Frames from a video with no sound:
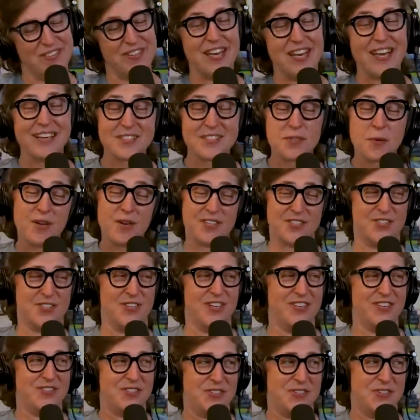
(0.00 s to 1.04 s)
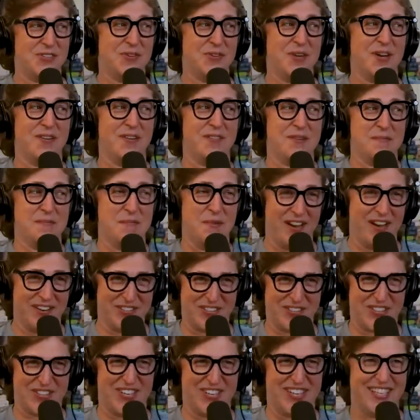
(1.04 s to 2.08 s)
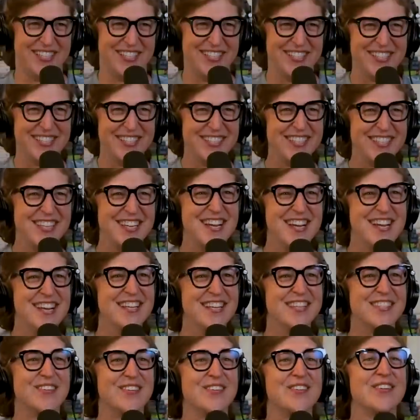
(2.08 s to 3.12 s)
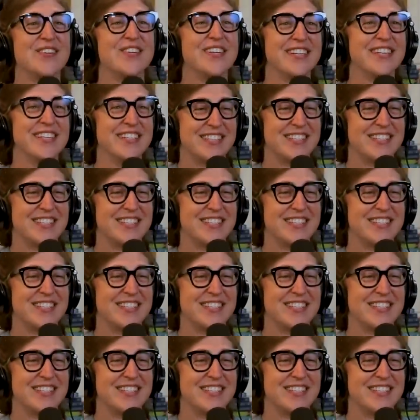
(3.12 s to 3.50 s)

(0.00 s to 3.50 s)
well, the next question is do you have a mantra? So you're going